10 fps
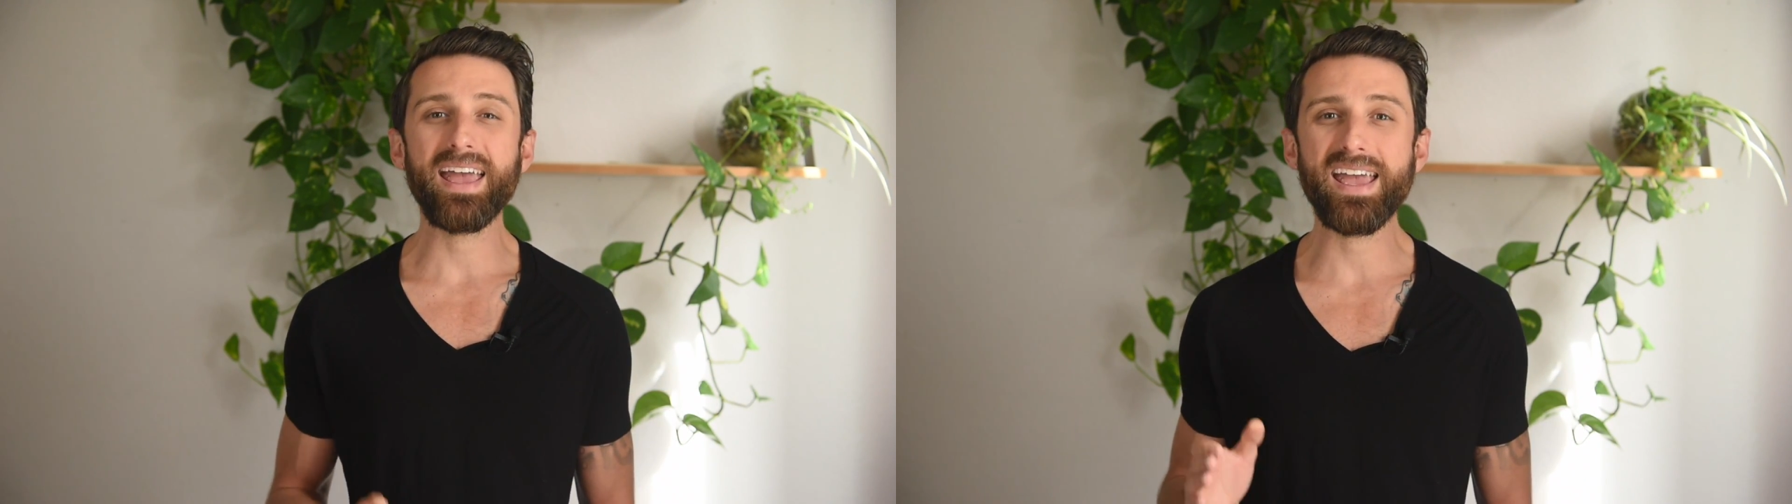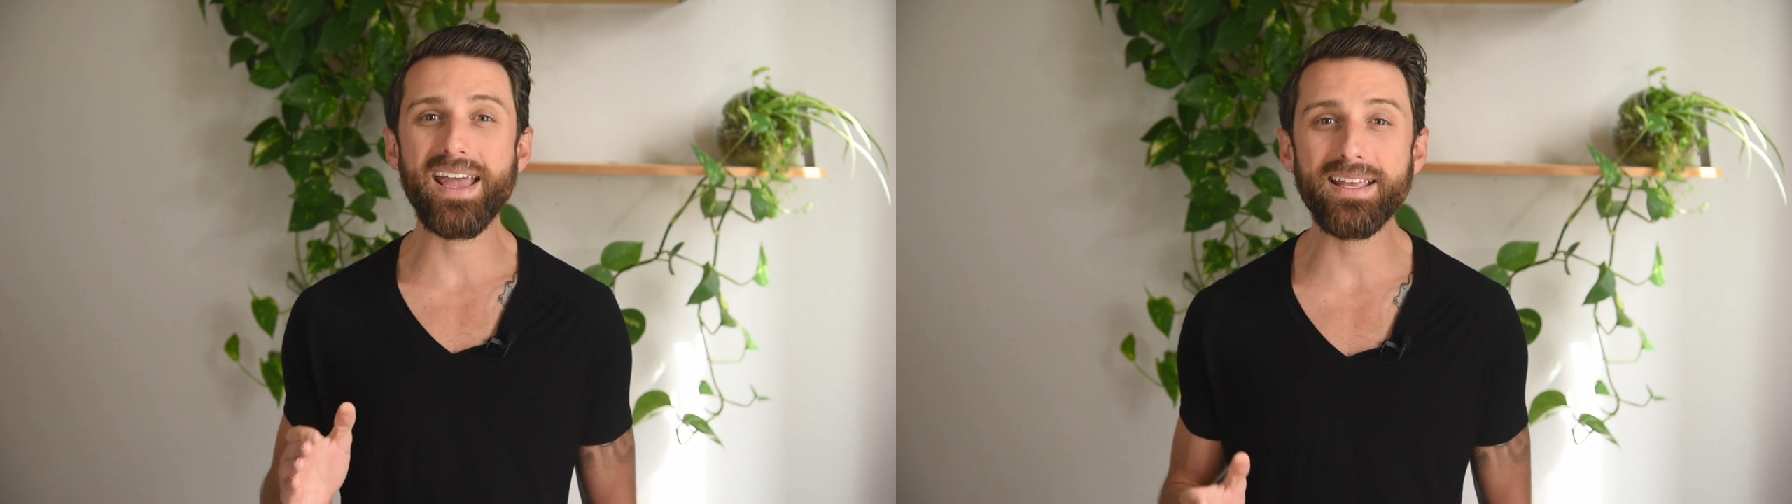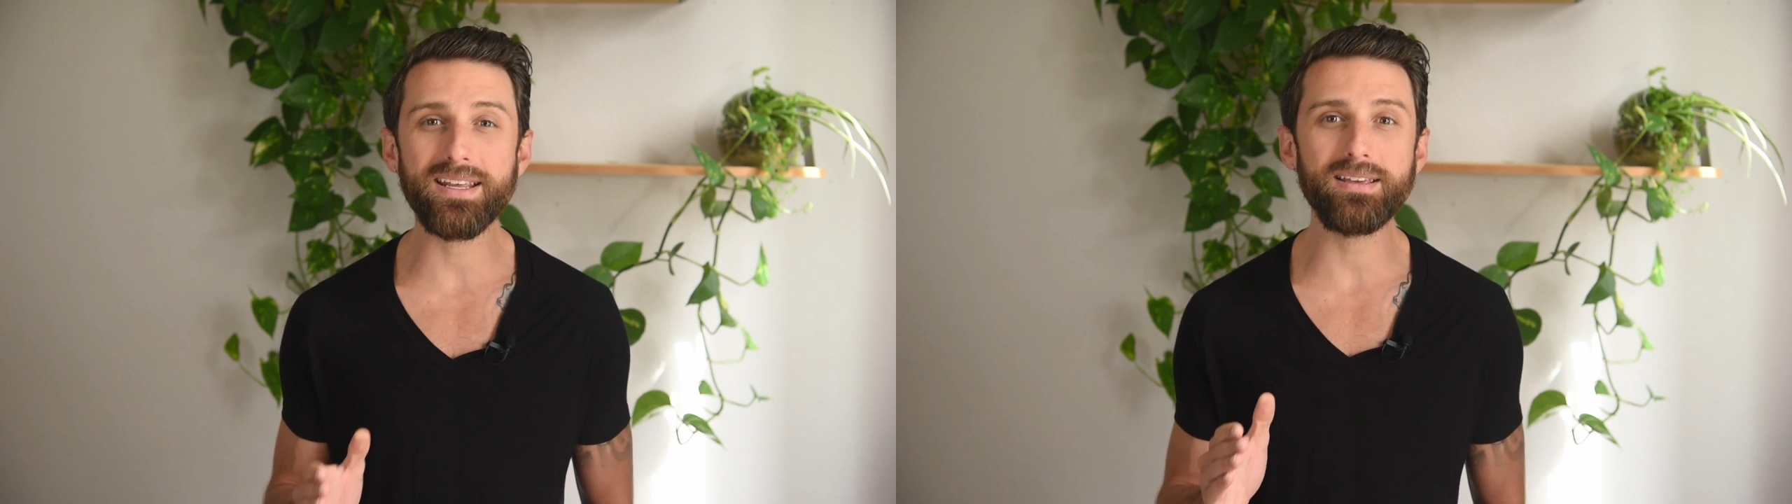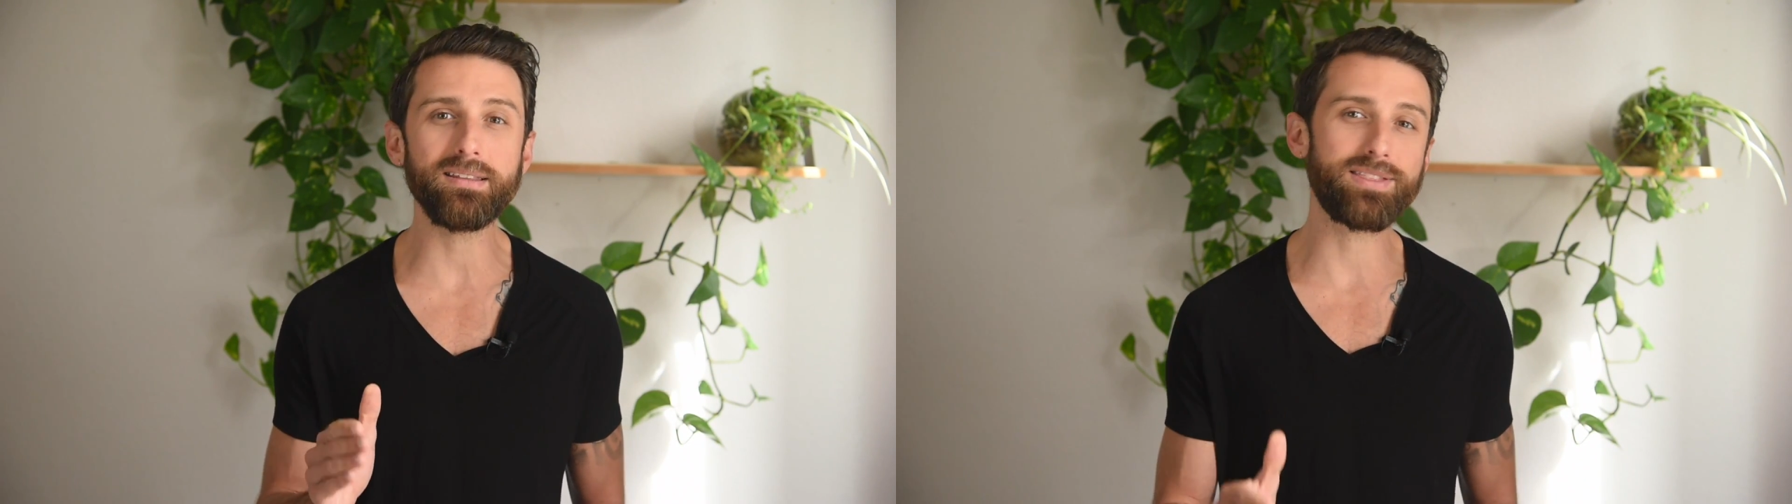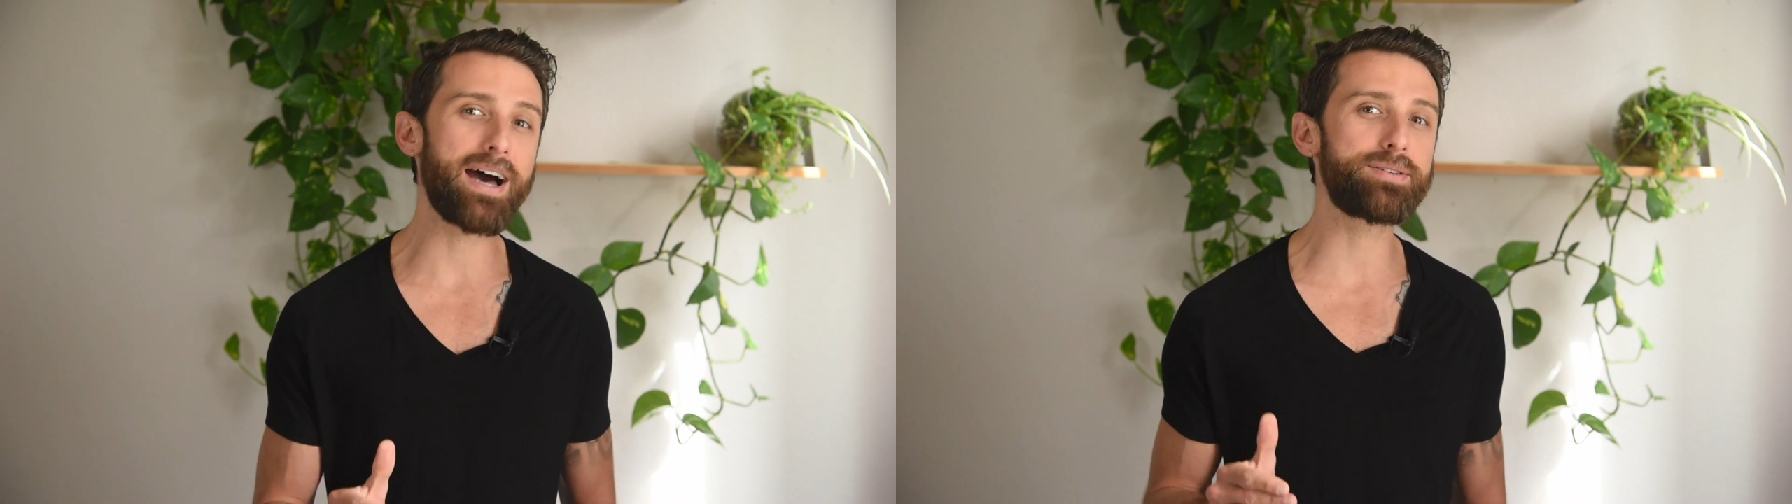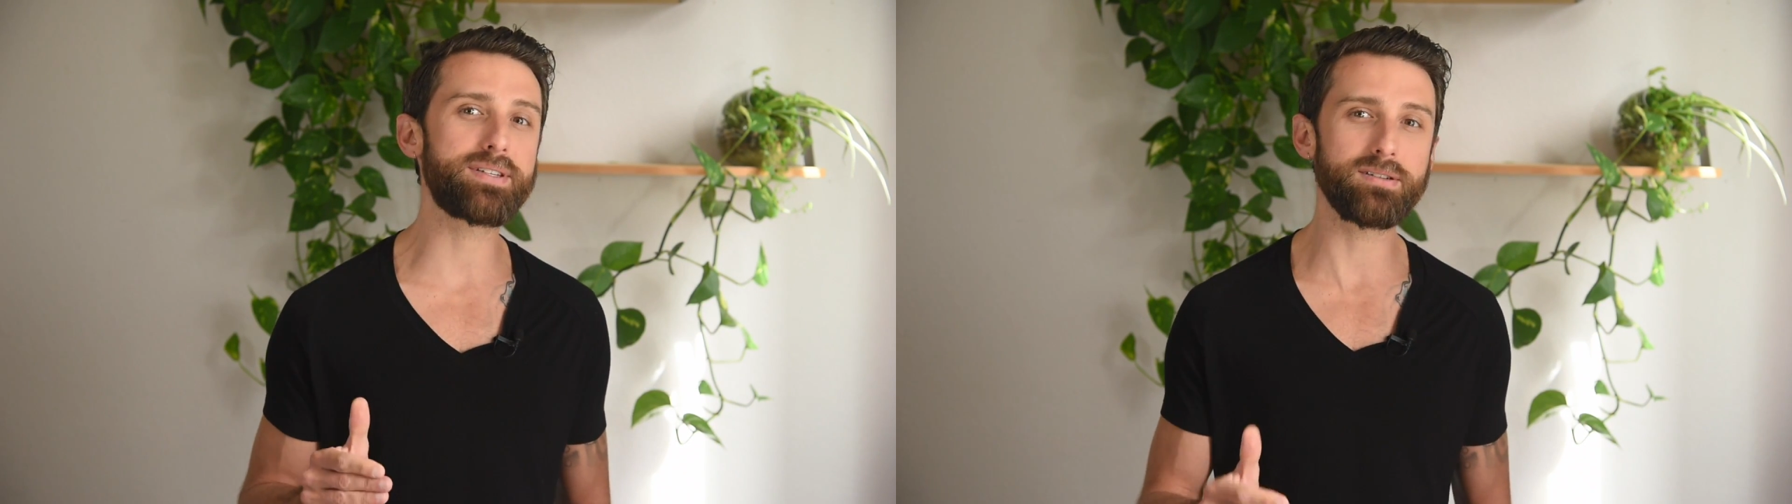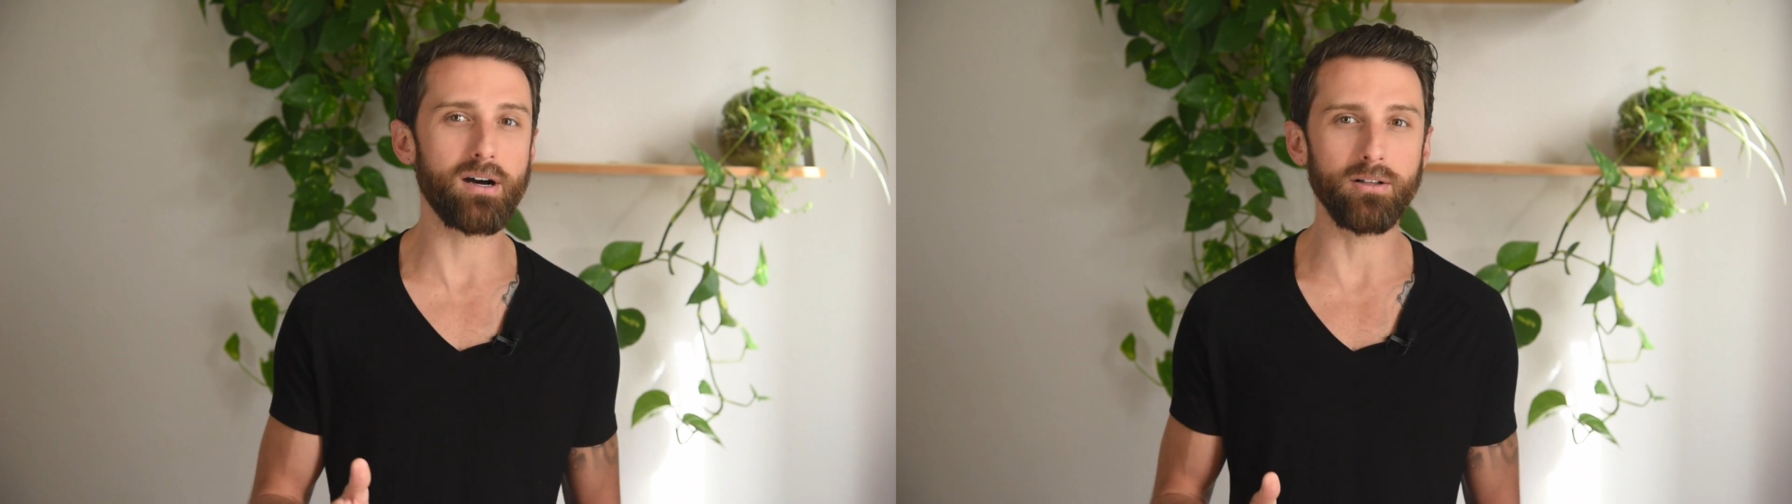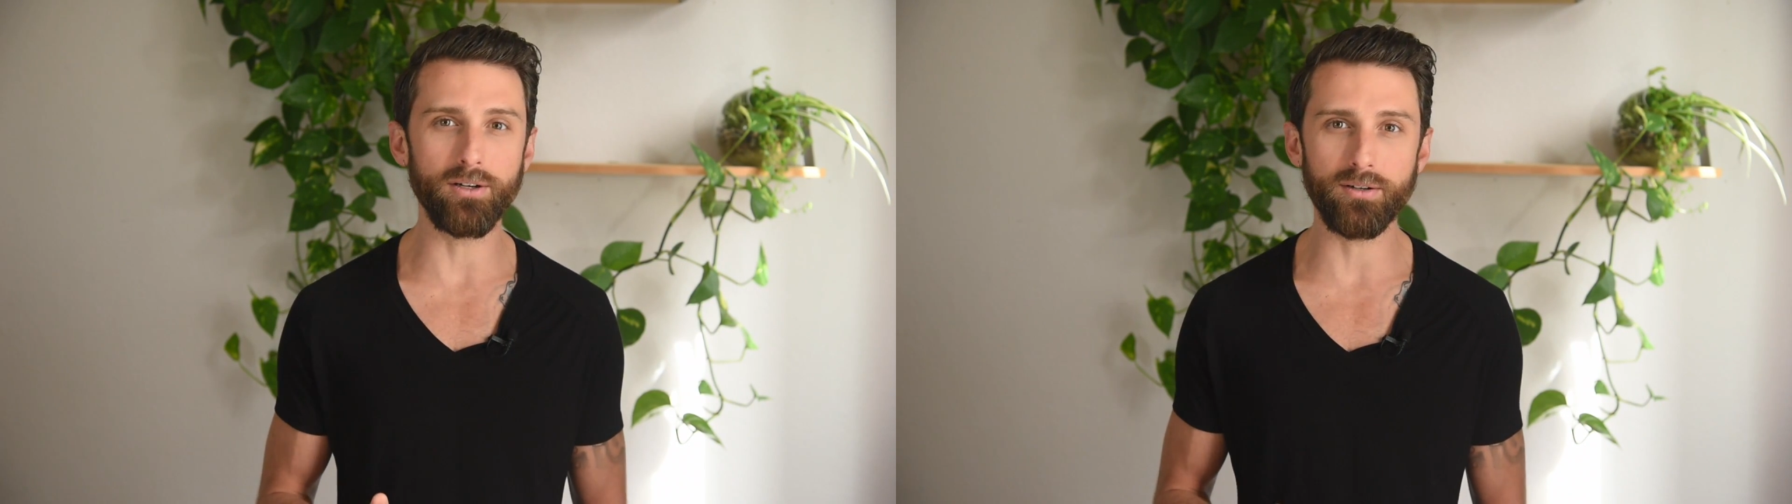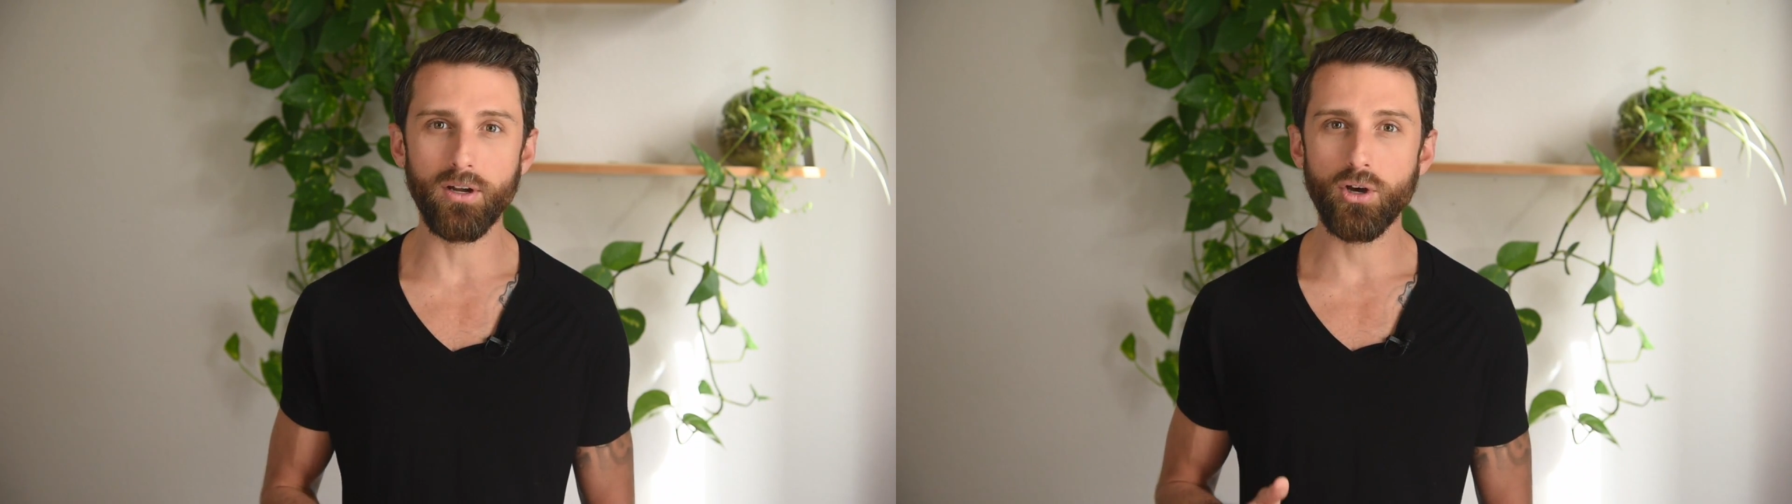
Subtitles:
$80,000